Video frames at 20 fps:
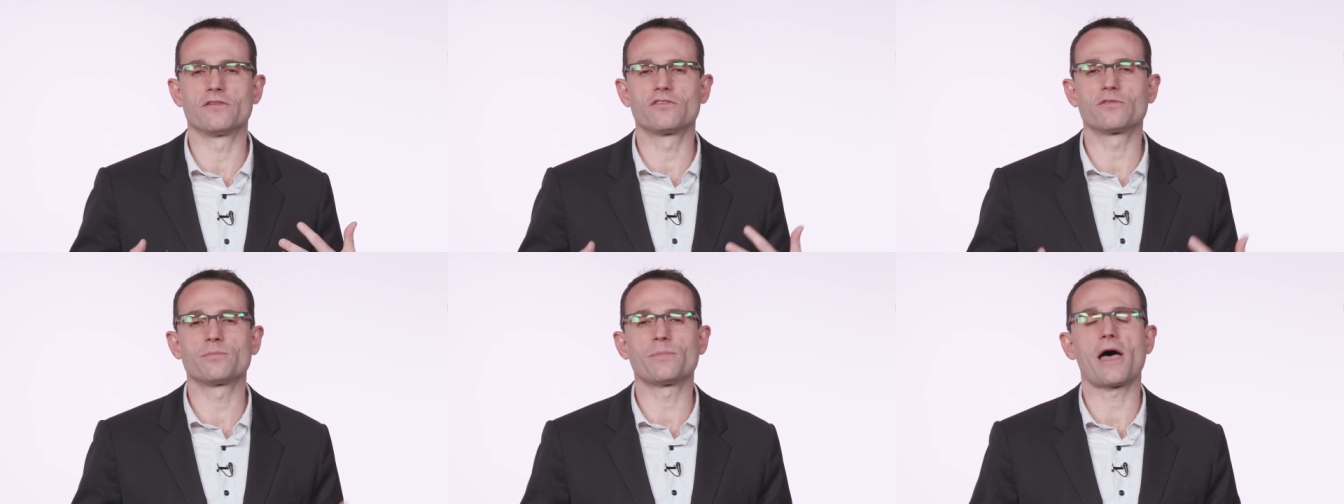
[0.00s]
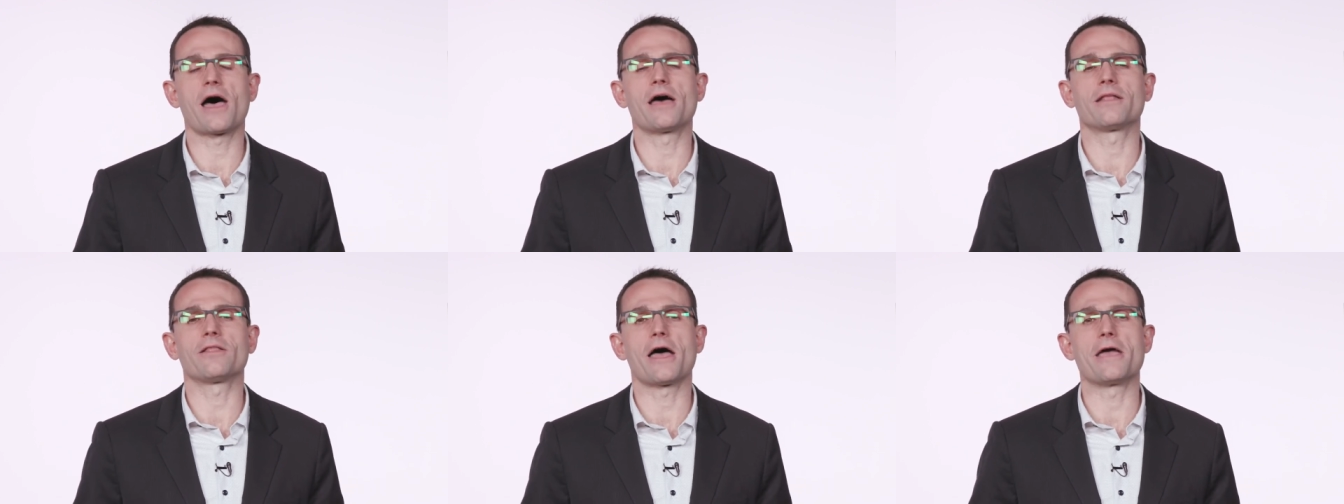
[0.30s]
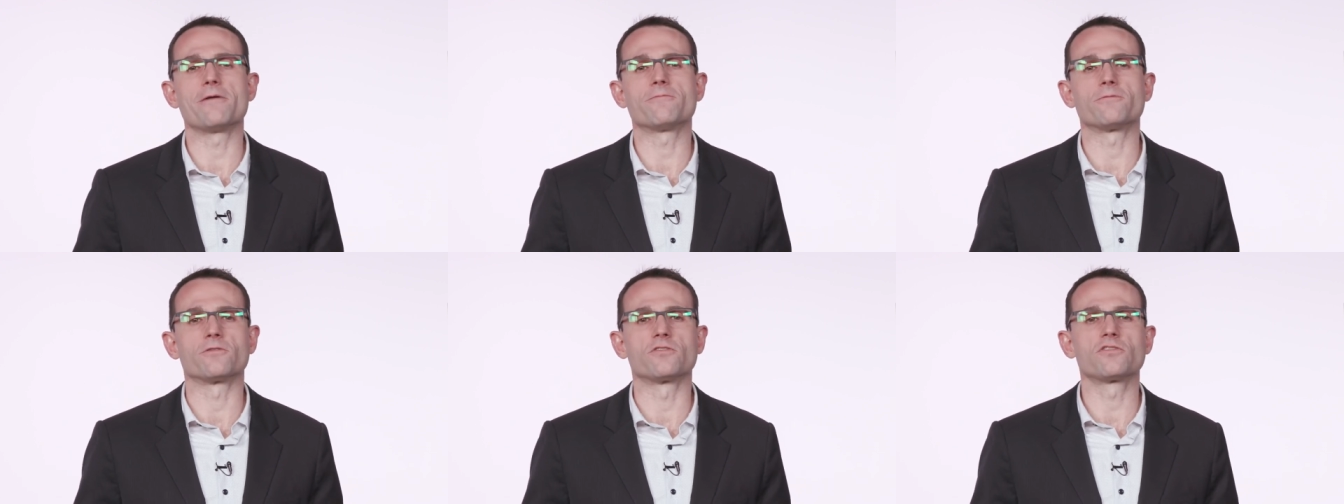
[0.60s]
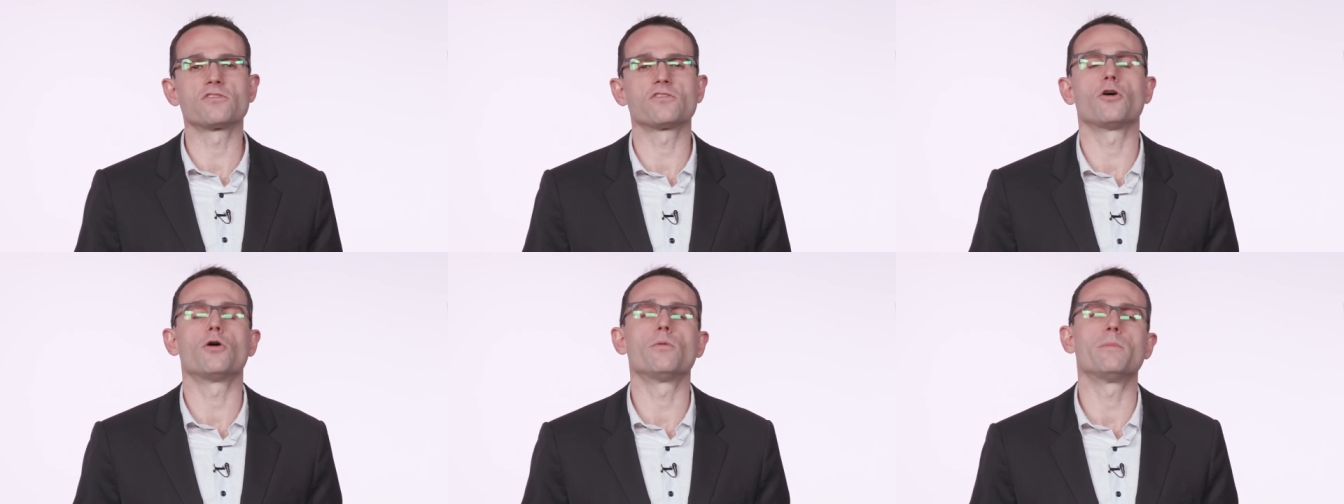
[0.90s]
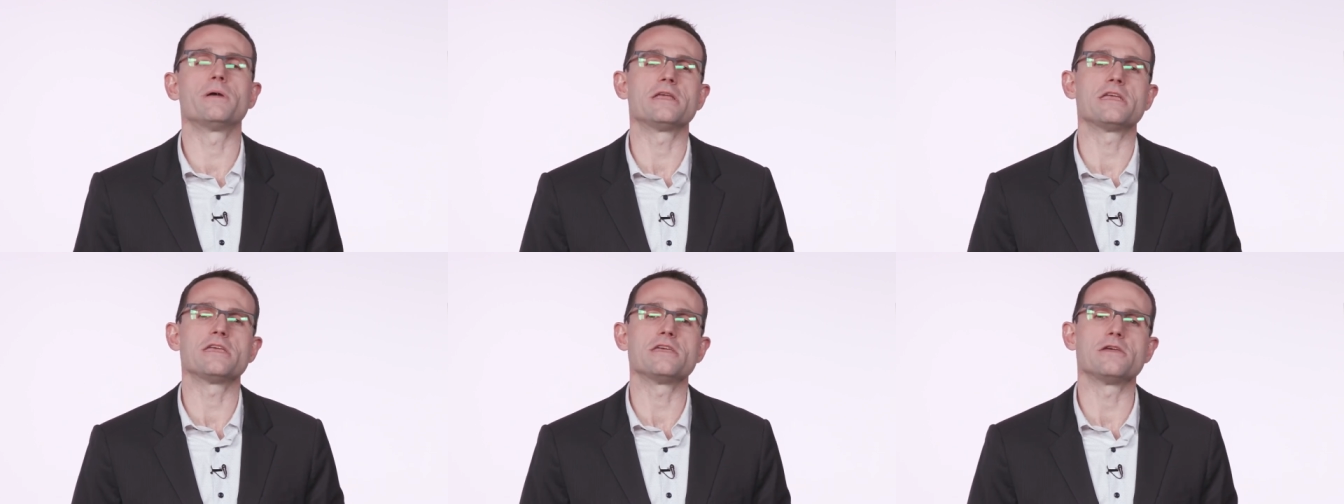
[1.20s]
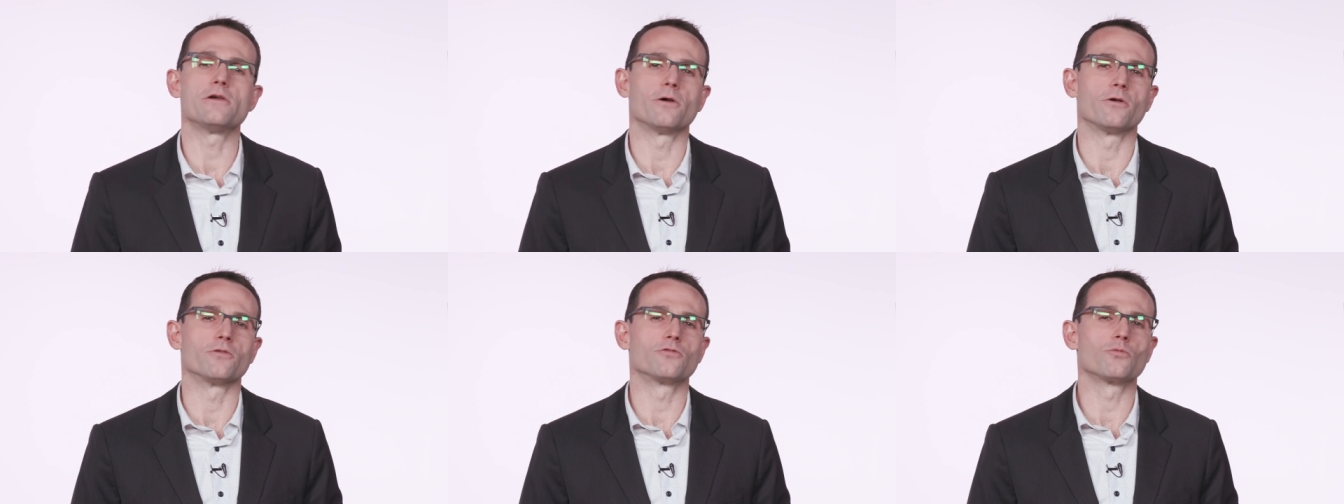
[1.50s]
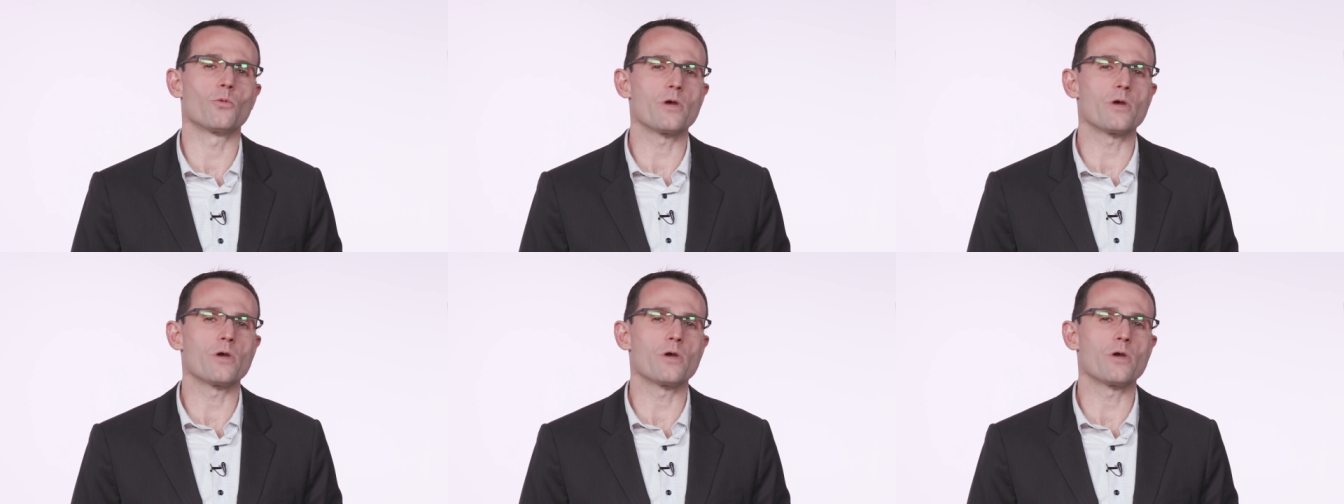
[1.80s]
the spotlight for so many years,